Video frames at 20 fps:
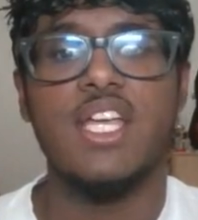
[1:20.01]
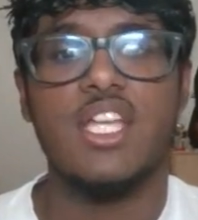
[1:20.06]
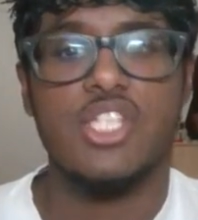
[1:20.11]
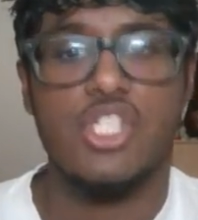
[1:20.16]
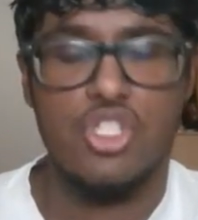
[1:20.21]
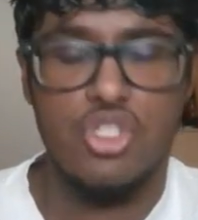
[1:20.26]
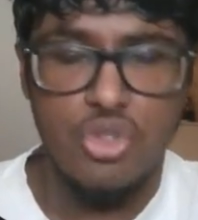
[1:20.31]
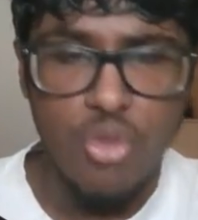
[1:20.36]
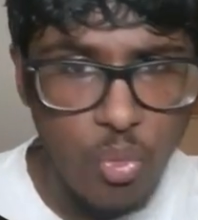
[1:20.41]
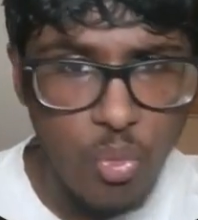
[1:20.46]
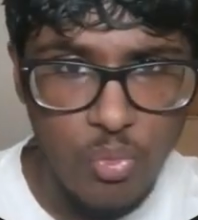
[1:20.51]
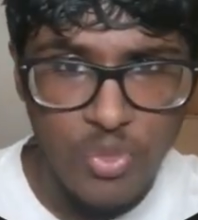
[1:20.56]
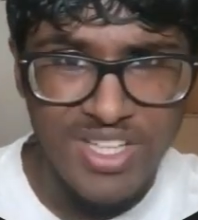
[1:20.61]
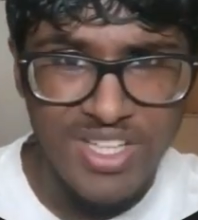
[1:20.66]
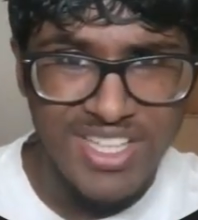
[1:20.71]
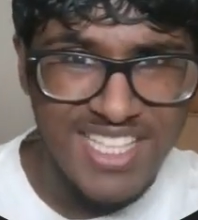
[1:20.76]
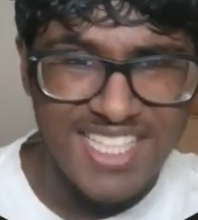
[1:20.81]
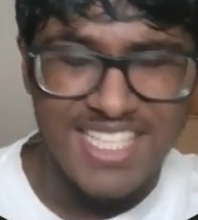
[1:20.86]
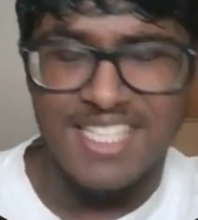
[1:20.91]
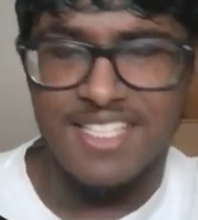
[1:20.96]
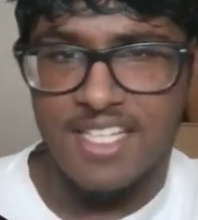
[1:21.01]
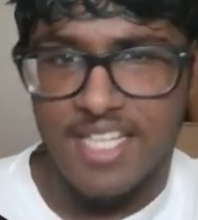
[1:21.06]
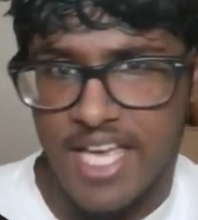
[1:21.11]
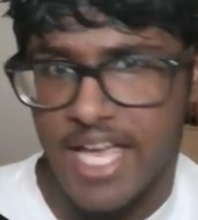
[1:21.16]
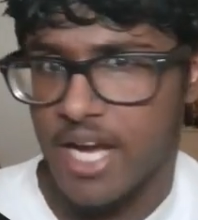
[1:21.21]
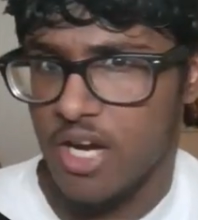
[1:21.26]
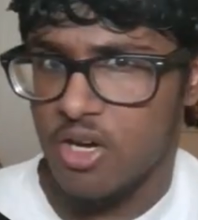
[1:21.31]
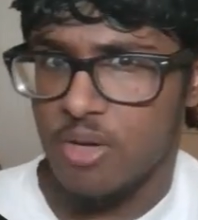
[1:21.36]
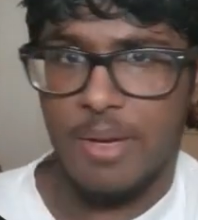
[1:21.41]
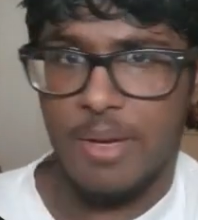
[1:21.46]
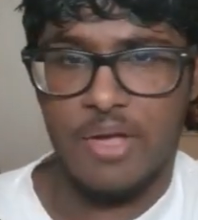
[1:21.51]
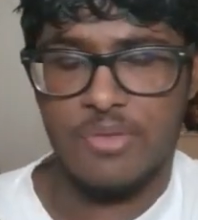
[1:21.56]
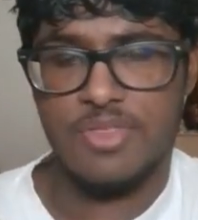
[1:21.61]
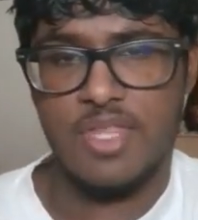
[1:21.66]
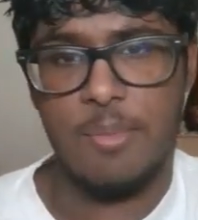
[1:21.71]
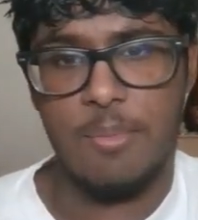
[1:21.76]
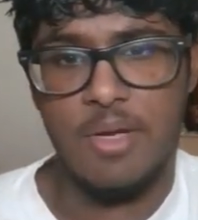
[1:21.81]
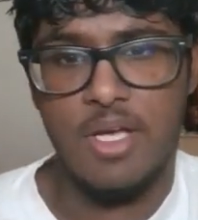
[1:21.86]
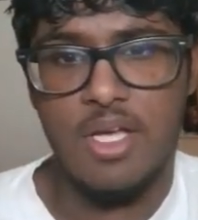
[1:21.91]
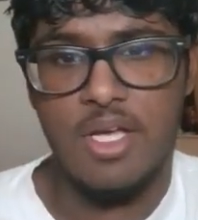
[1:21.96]
So you don't really need to care about
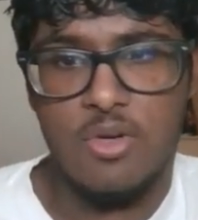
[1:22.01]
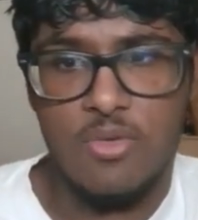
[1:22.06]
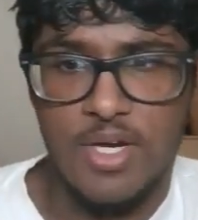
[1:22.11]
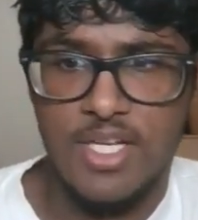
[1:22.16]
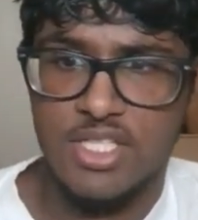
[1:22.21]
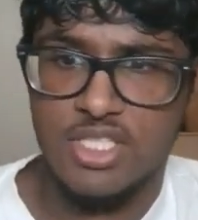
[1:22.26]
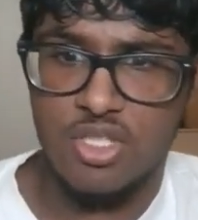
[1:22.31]
them, right?